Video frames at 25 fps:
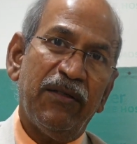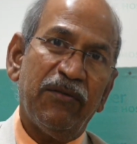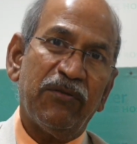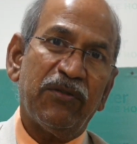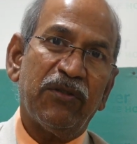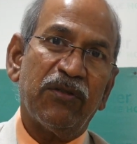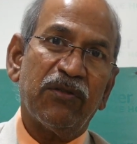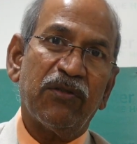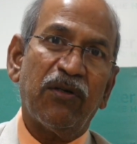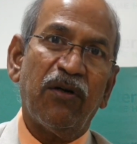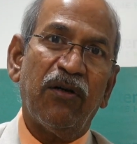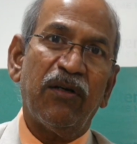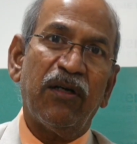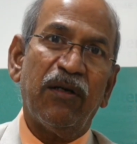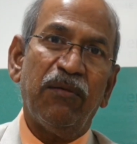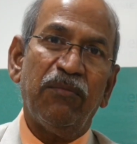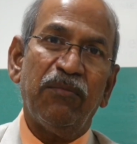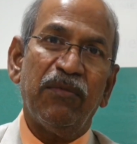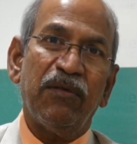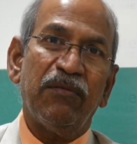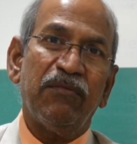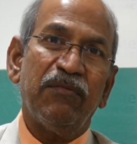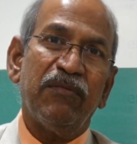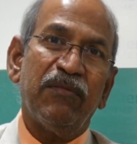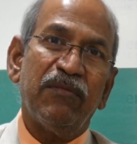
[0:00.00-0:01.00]
it's called
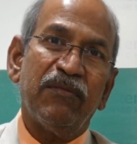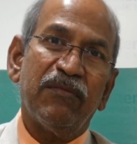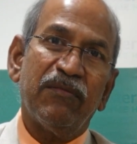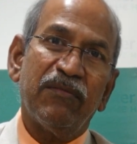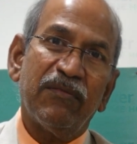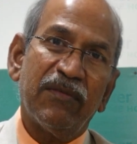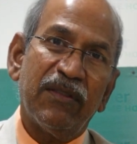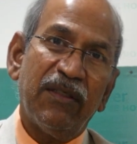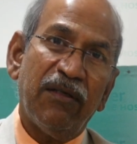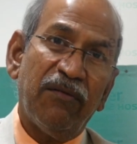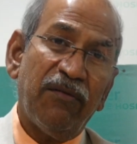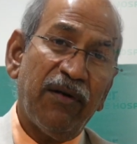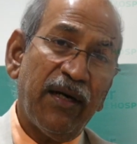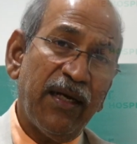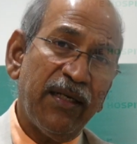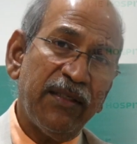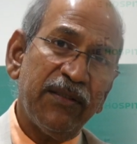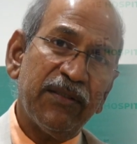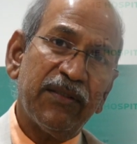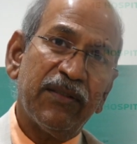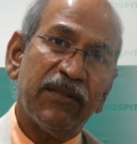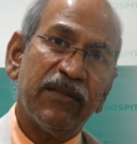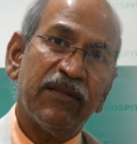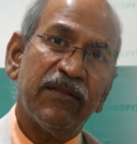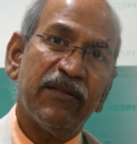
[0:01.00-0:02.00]
a
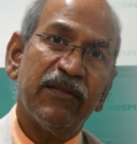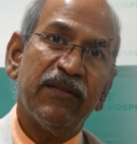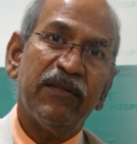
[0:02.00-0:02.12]
device,